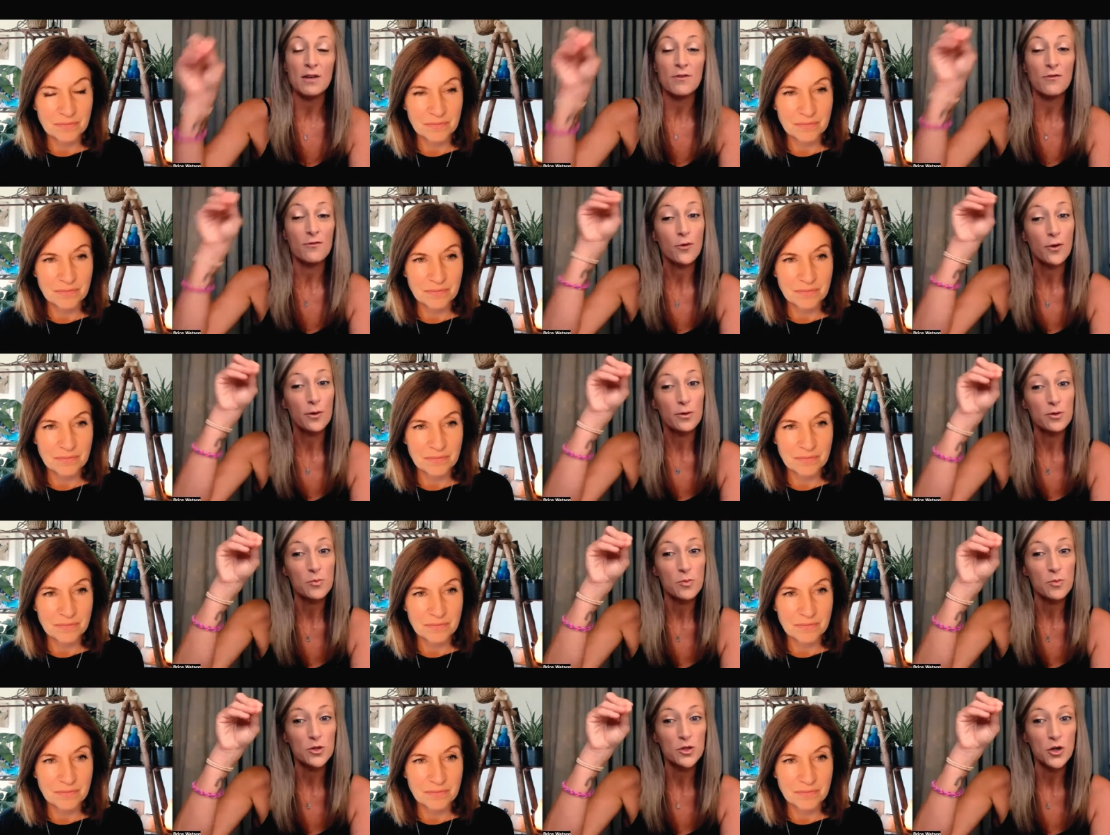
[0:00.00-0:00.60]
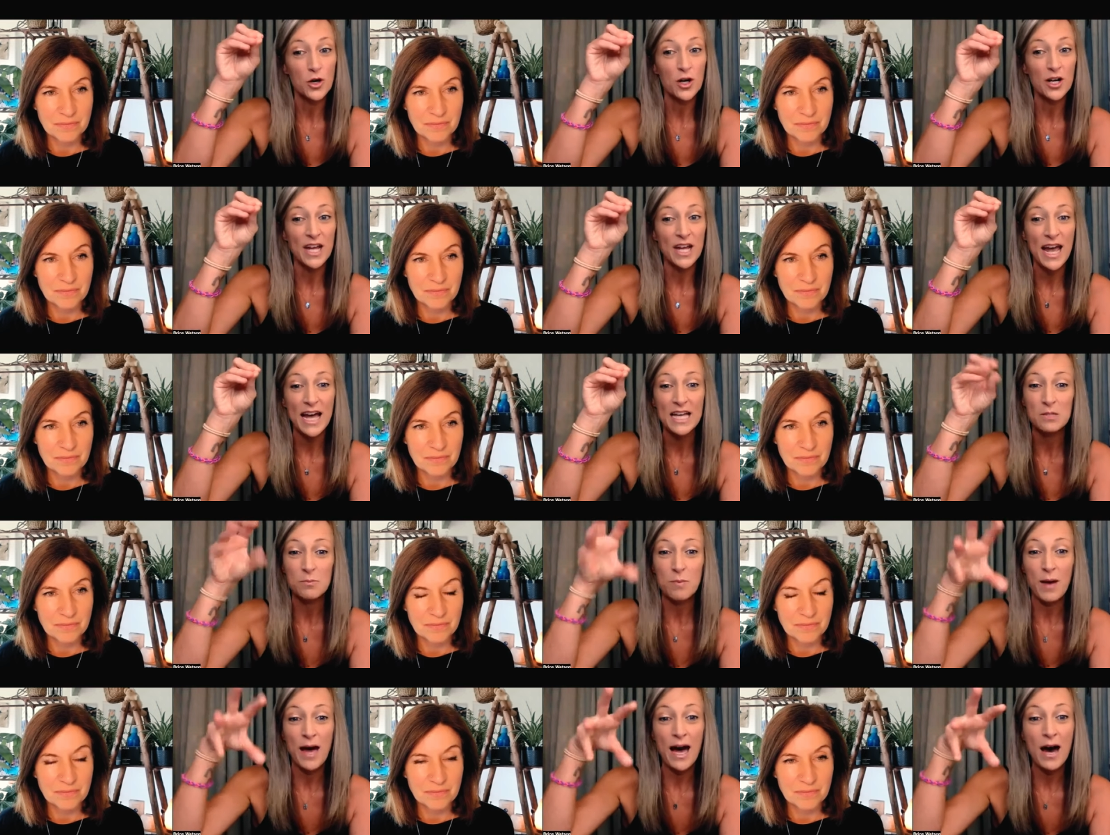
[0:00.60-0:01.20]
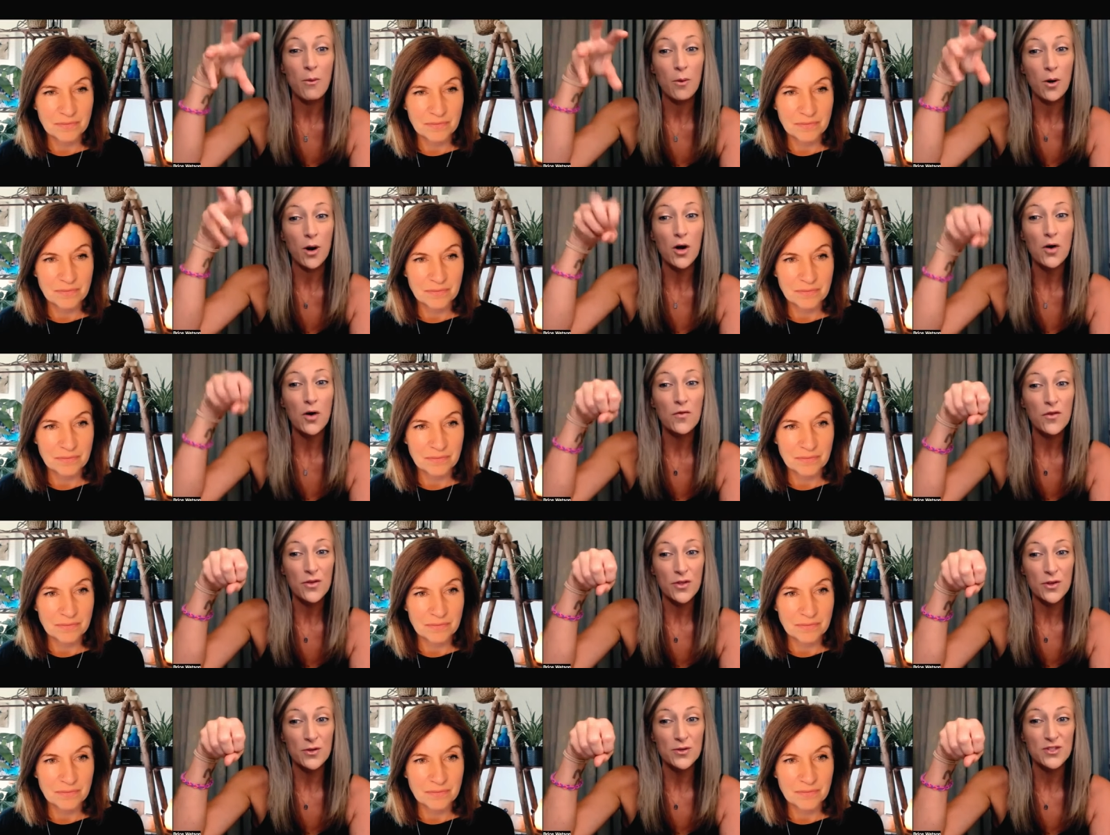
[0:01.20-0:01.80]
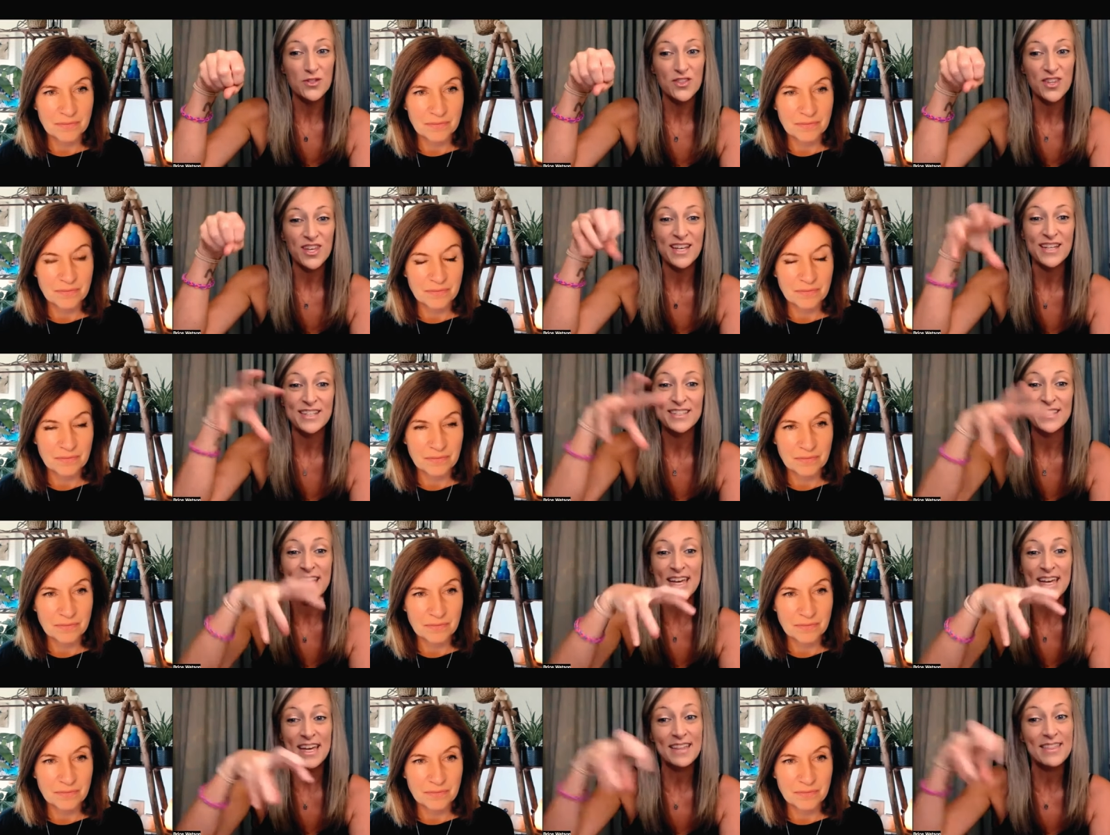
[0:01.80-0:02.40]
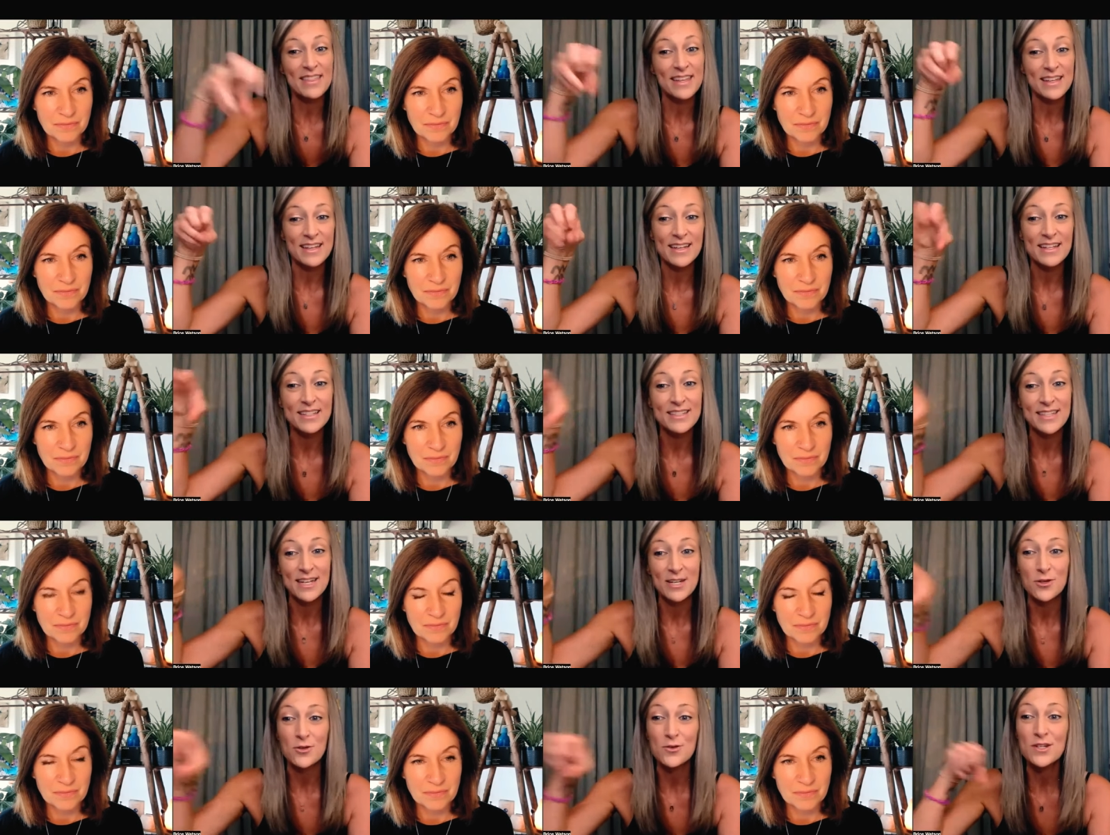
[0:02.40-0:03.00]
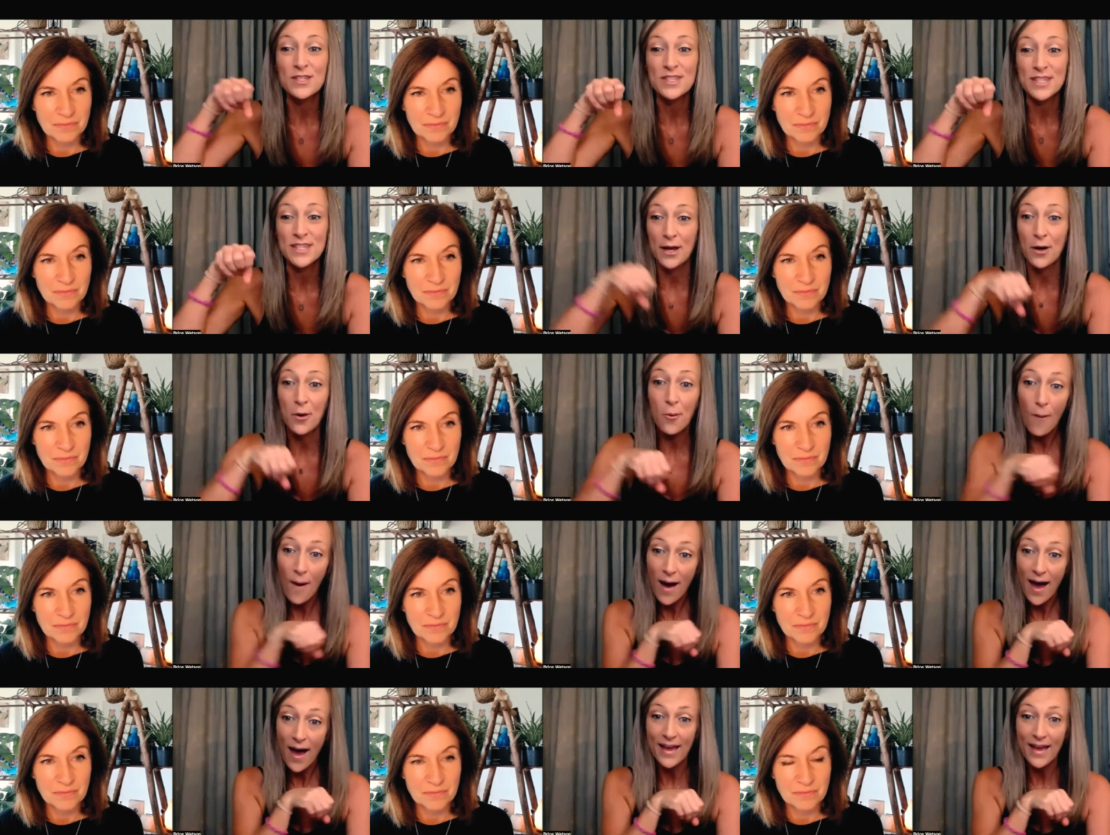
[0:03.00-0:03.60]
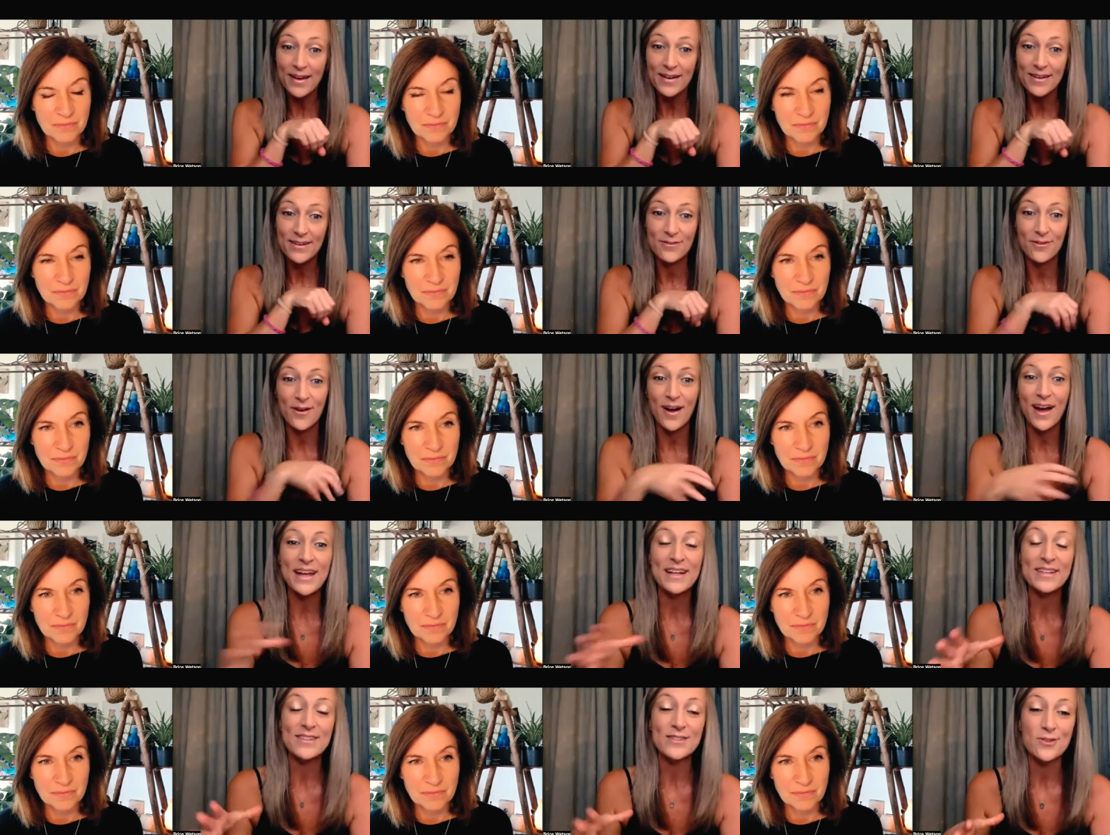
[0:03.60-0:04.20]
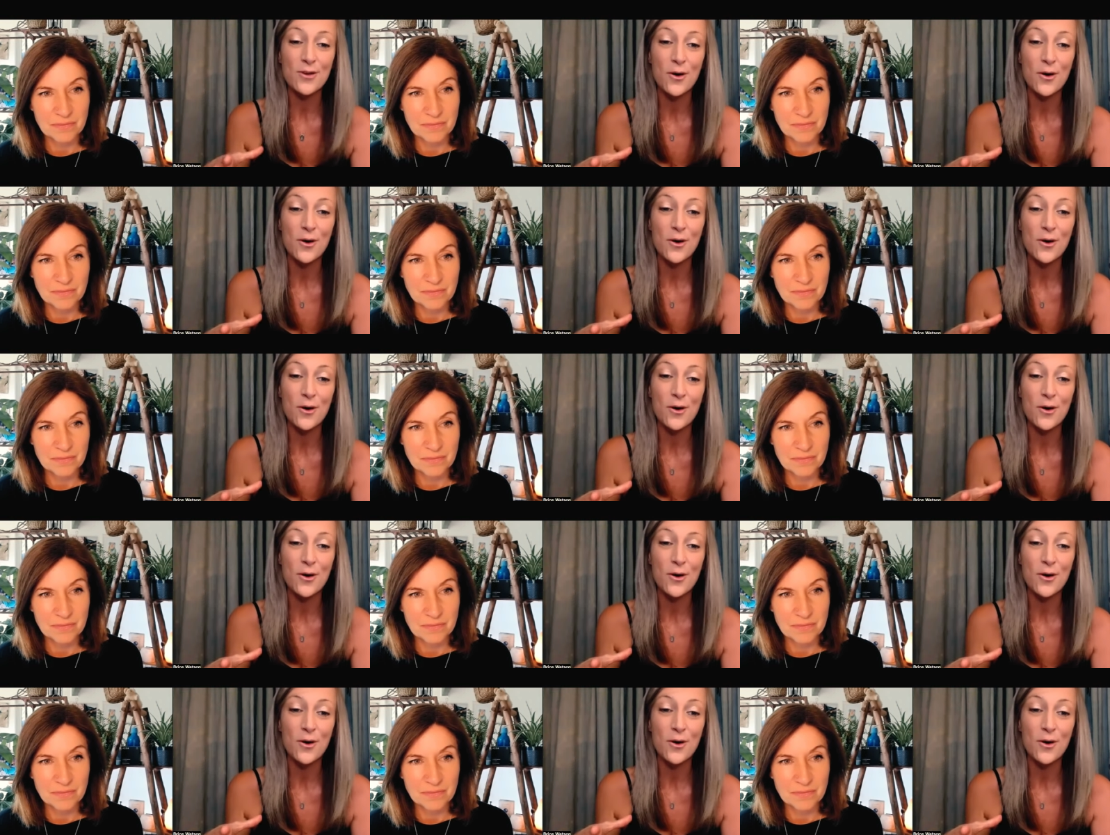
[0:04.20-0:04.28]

Speaker 1: informed majority has power over those things, they can then continue to take away, right?